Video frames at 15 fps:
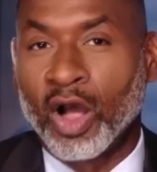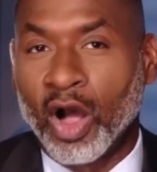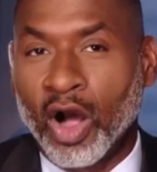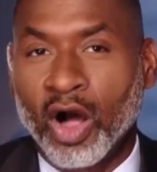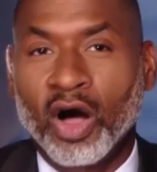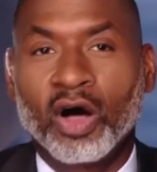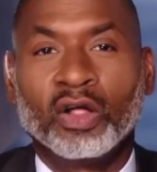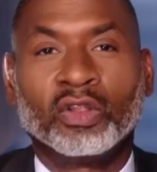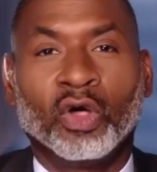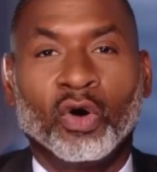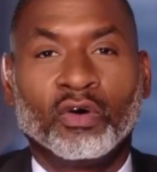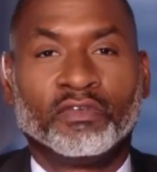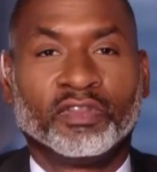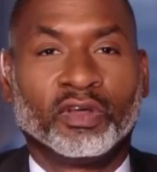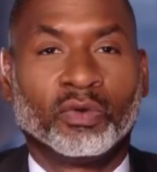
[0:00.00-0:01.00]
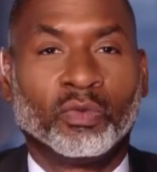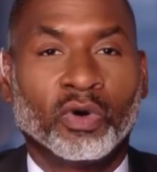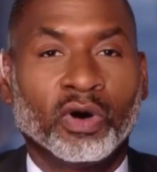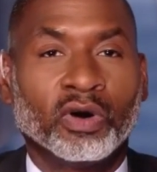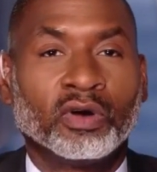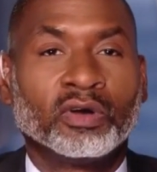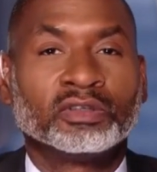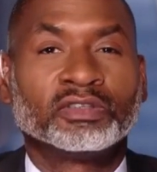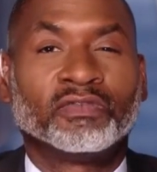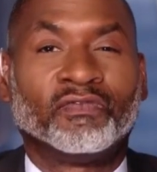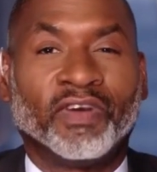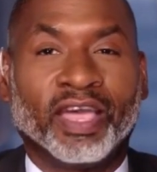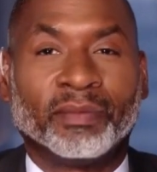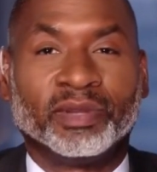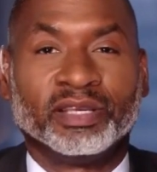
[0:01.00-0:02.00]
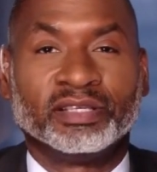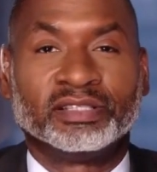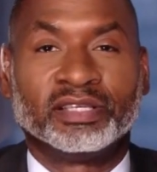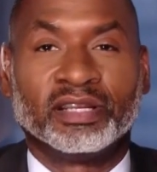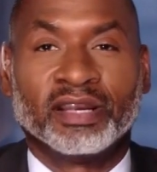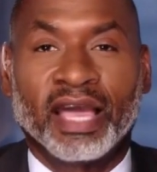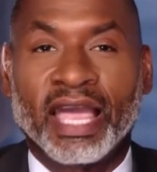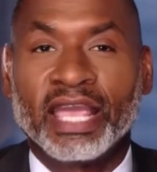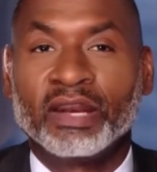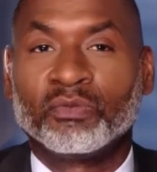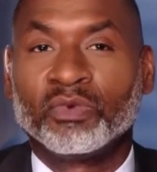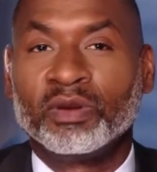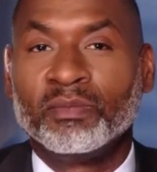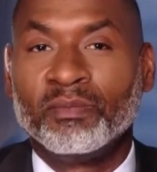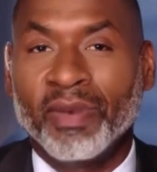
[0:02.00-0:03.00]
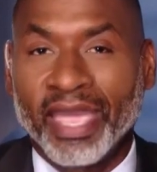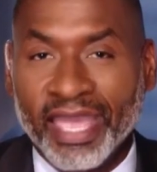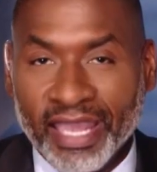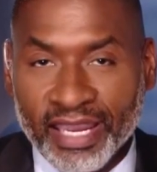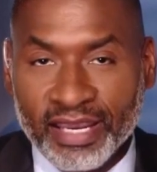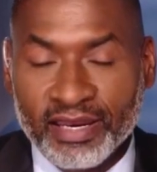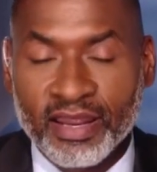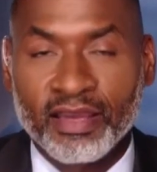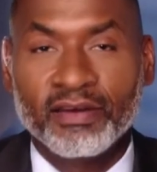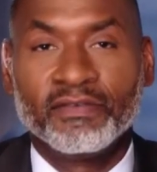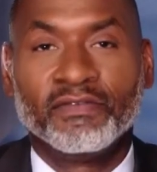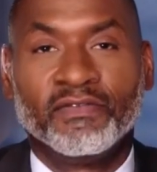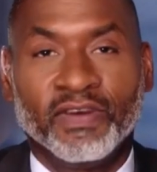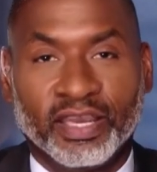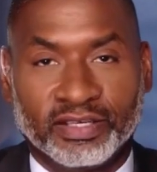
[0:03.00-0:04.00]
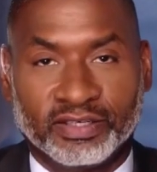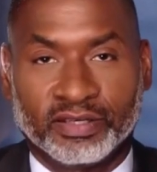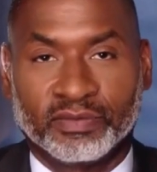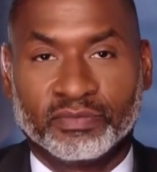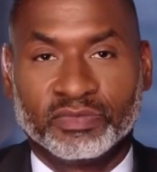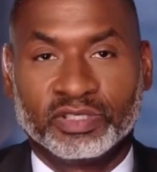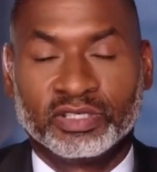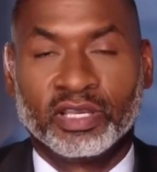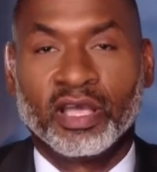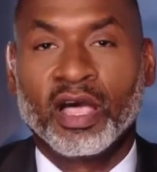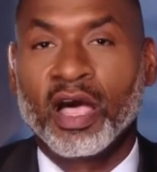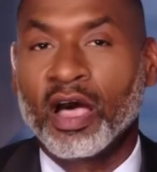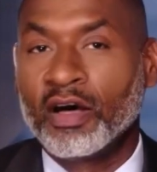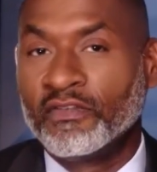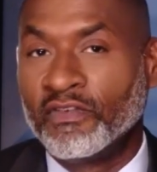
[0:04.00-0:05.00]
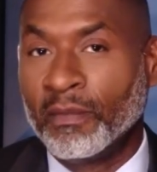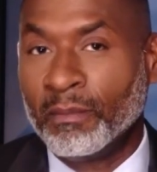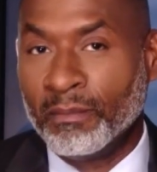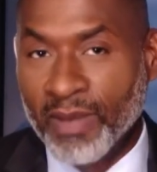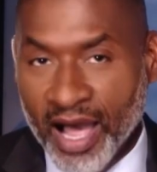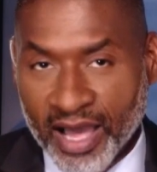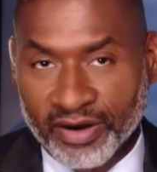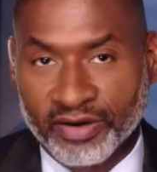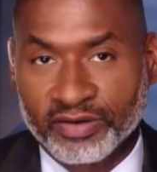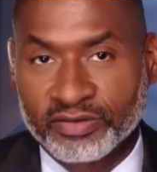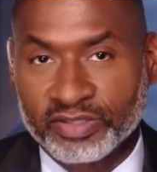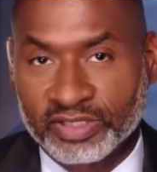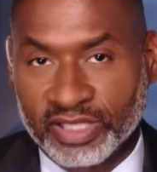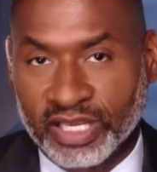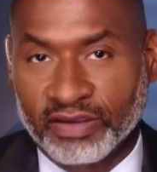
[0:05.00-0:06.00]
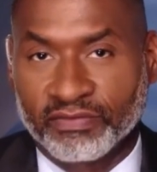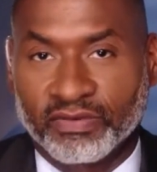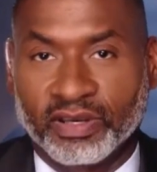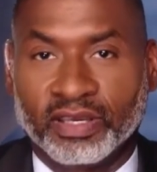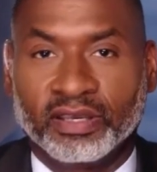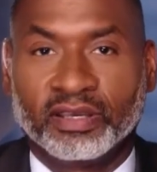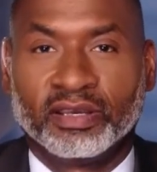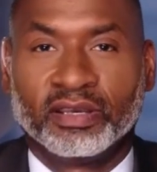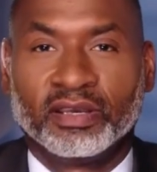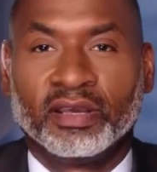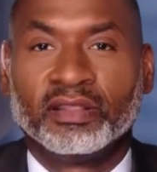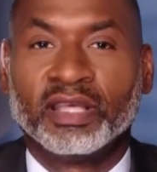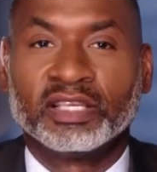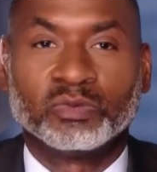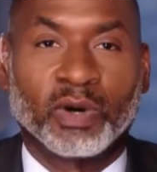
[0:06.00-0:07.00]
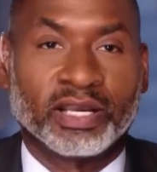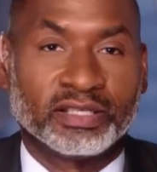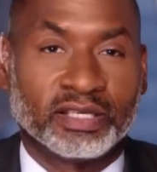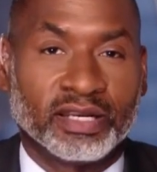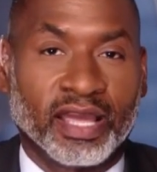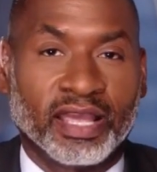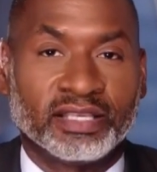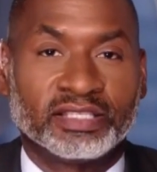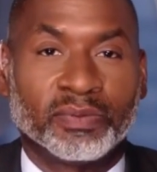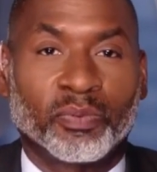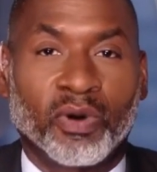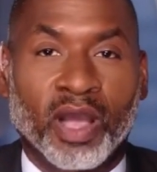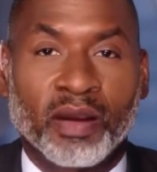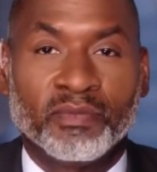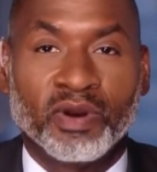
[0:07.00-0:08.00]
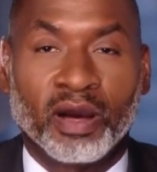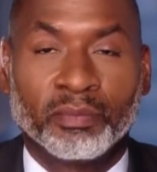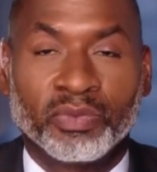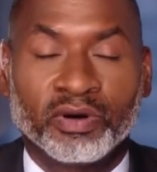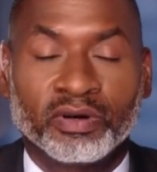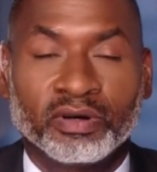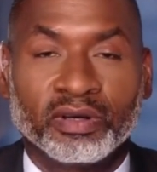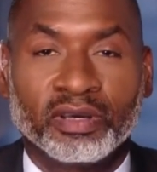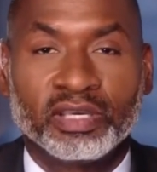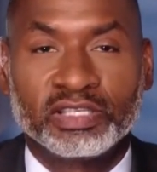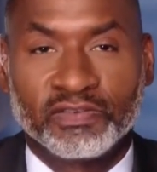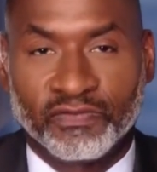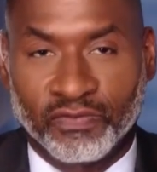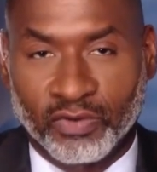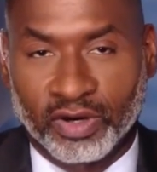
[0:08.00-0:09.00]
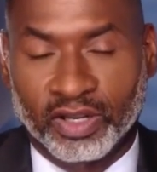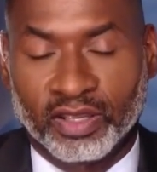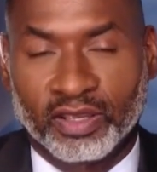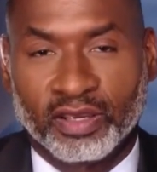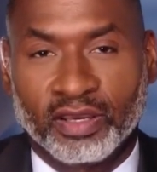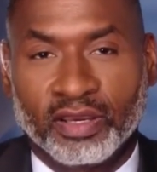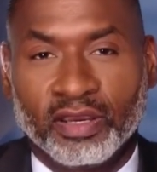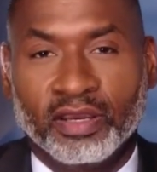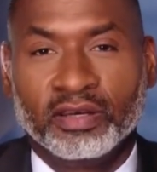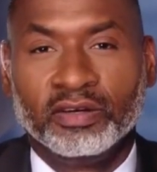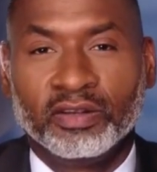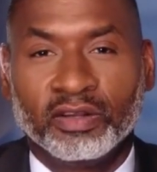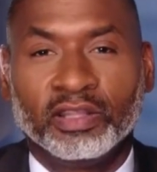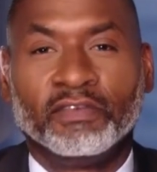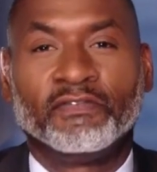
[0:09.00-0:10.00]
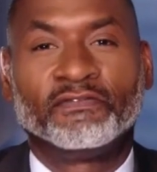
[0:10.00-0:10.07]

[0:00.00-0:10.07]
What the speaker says: All over the world, families tonight remain victims of modern slavery. That's why tonight's prime number is 40. Nearly